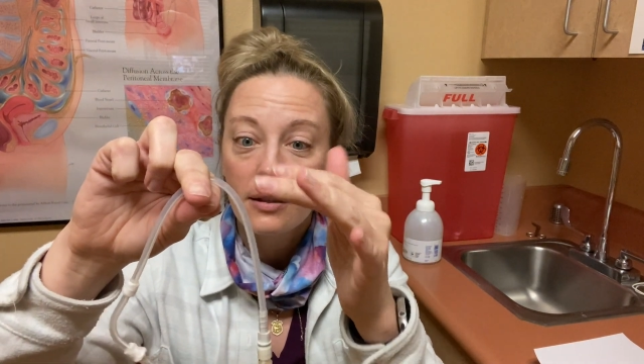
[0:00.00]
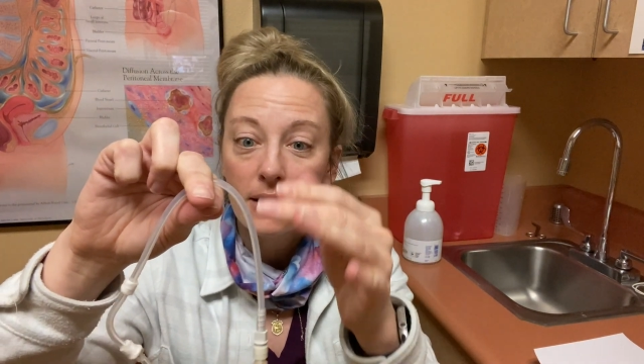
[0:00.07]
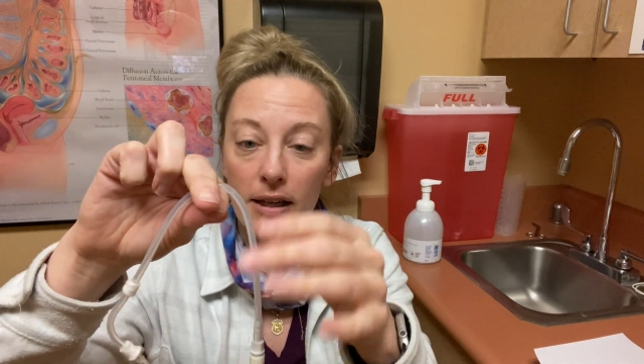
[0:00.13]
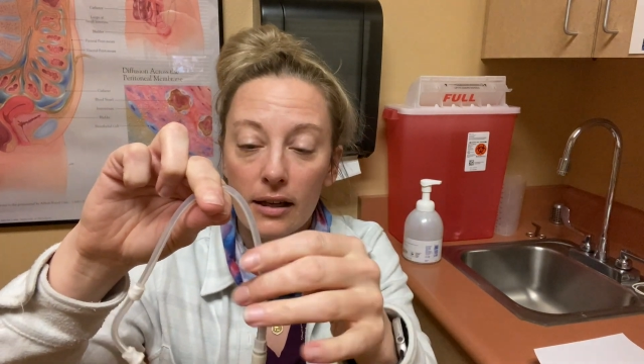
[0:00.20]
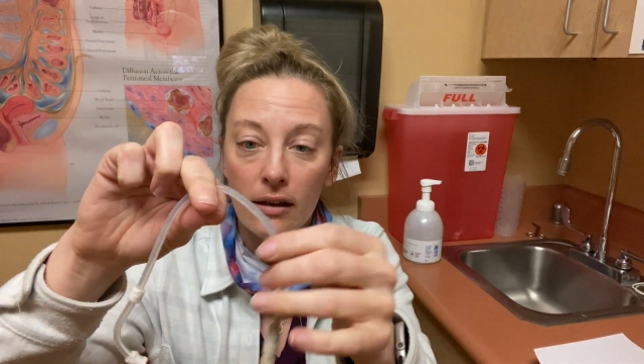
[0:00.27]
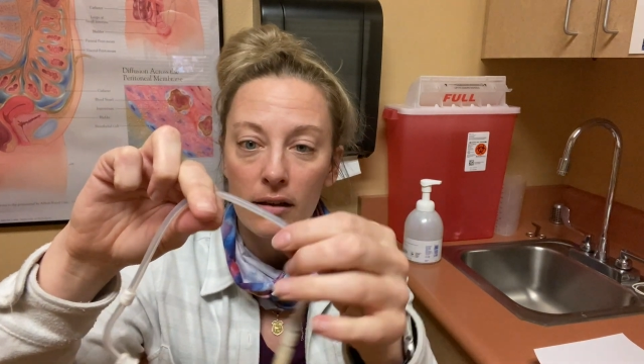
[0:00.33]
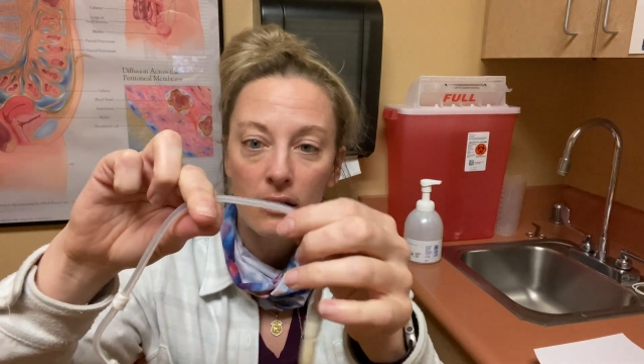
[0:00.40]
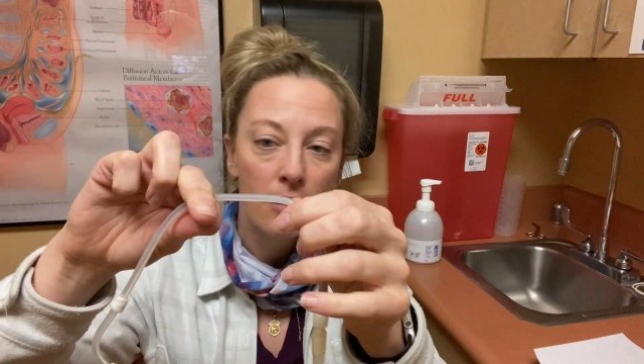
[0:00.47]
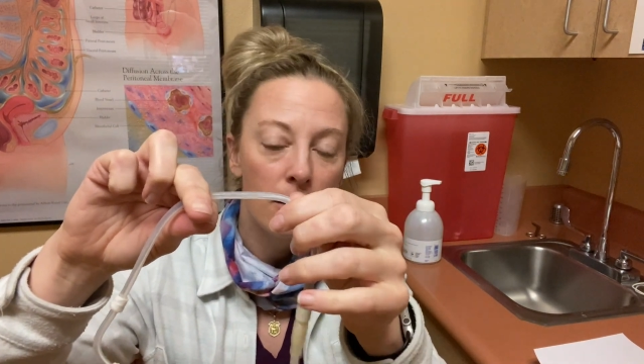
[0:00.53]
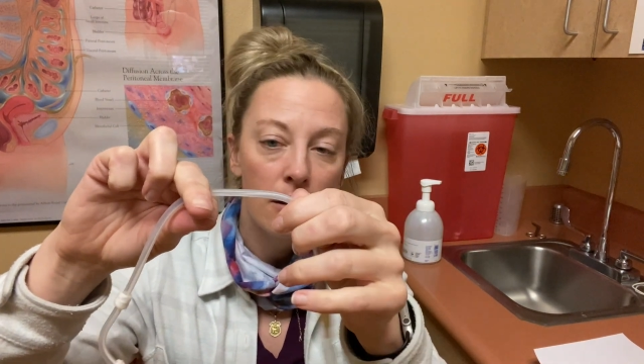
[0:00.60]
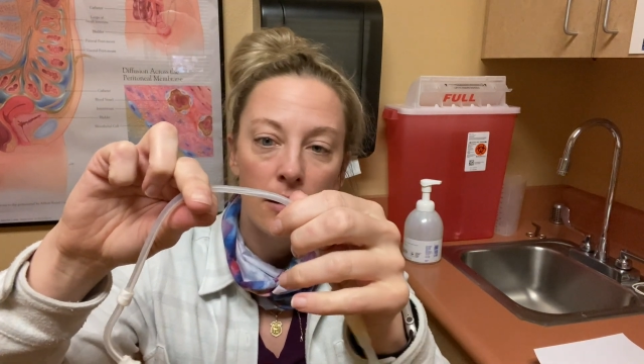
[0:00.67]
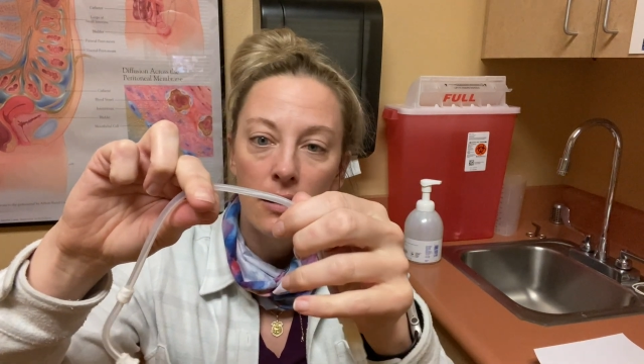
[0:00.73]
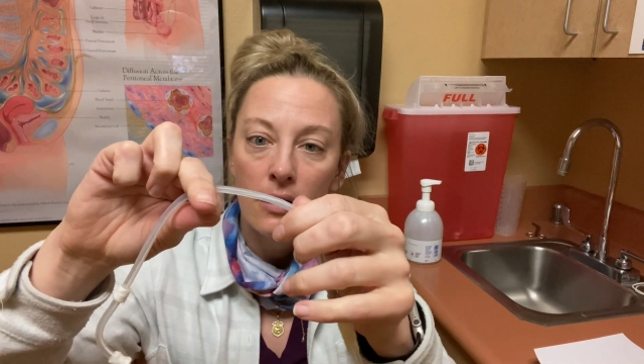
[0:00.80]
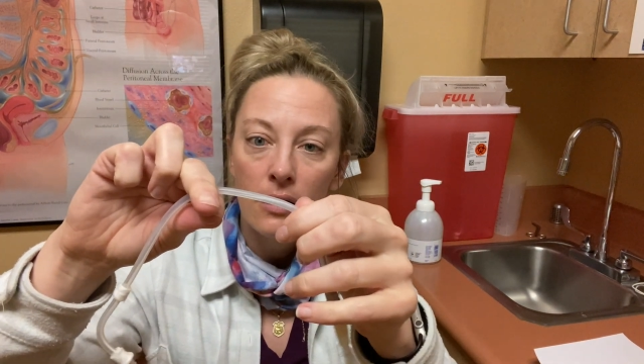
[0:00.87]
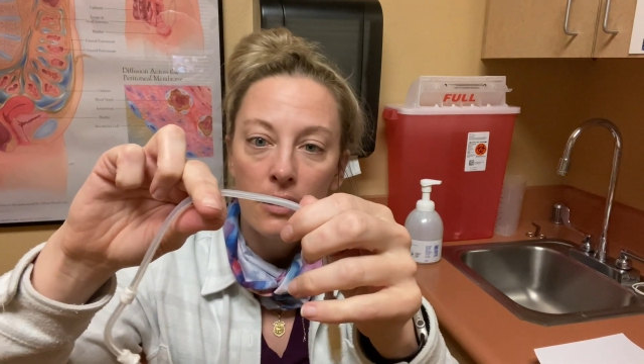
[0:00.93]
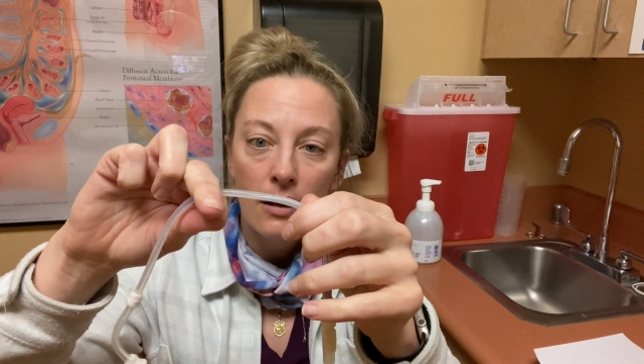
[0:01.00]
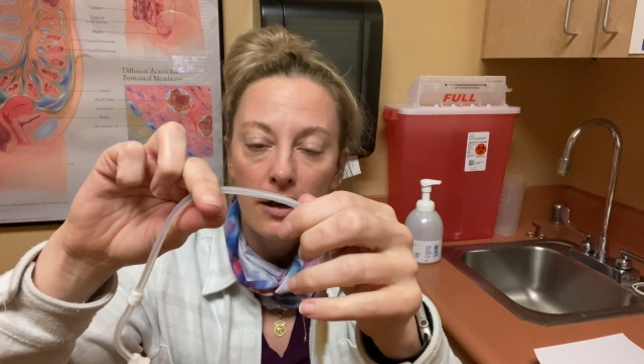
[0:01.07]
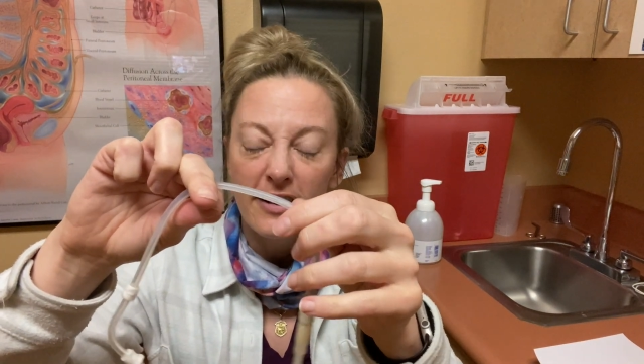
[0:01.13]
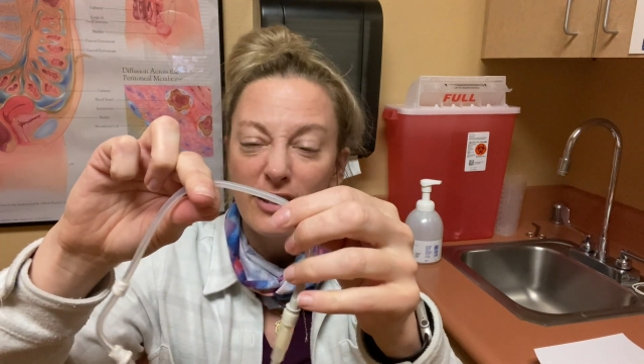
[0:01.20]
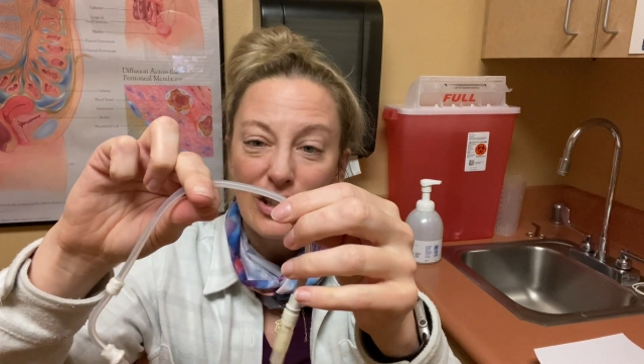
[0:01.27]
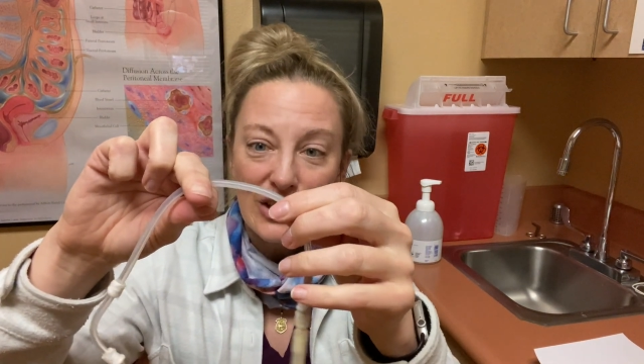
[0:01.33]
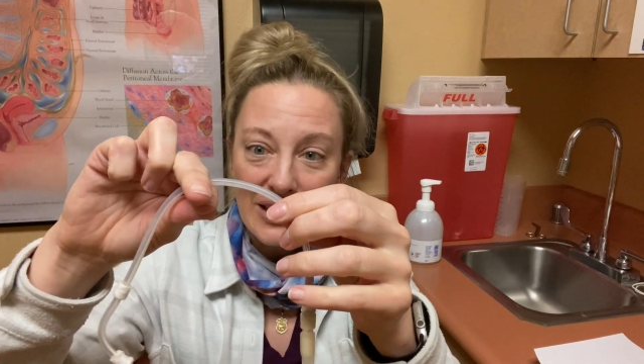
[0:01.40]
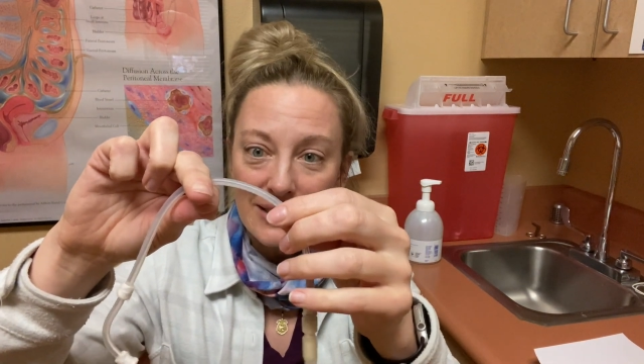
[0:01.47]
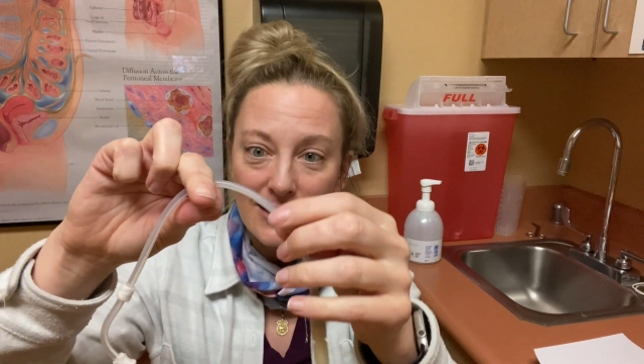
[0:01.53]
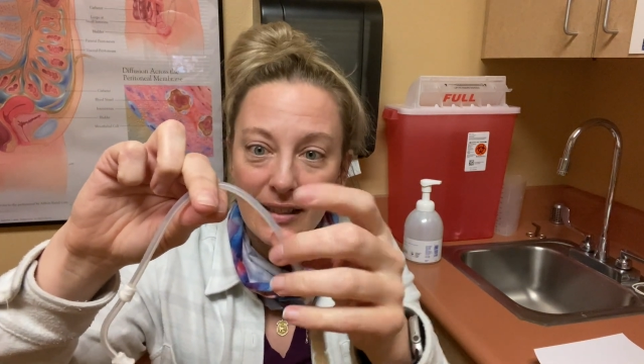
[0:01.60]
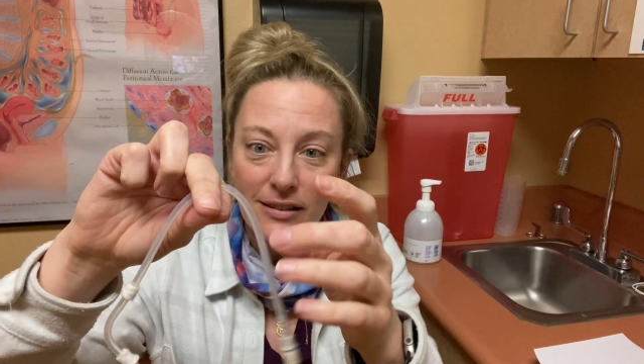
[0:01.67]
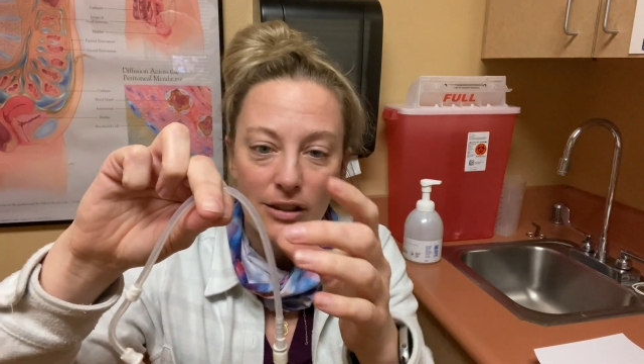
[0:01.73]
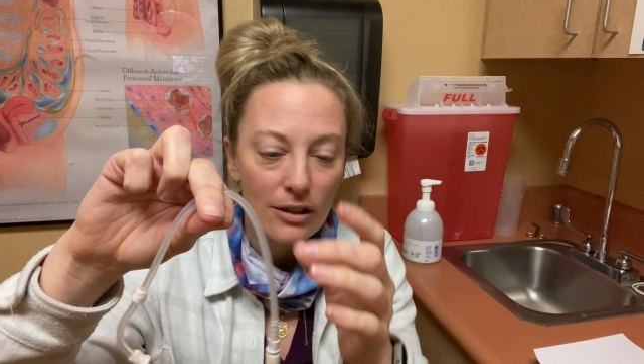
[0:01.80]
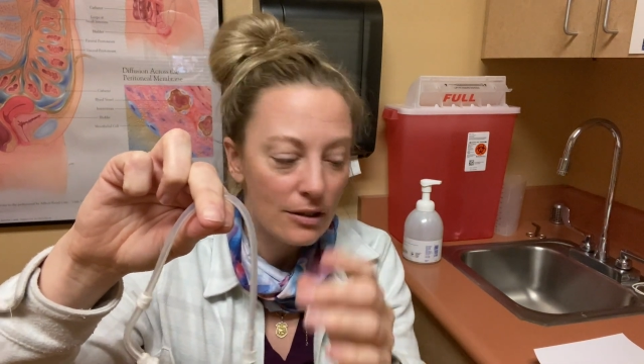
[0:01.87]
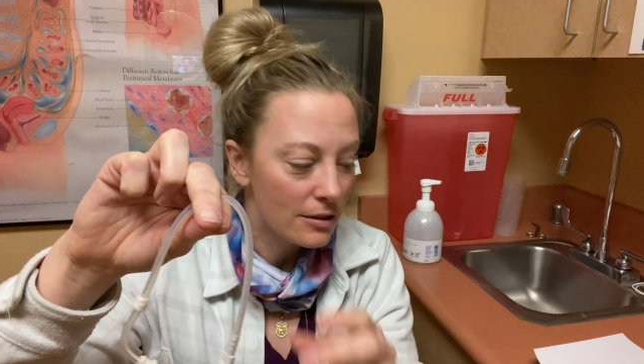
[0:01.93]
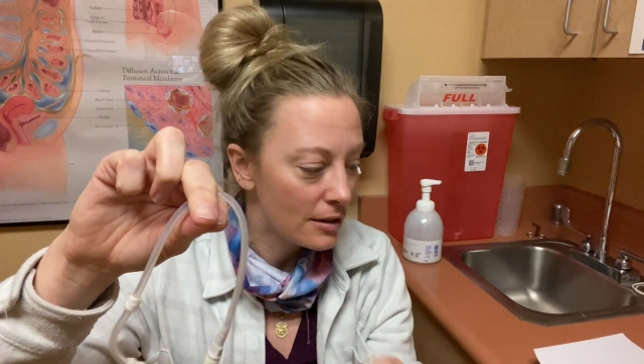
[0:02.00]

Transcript: leak. A dirty scissors.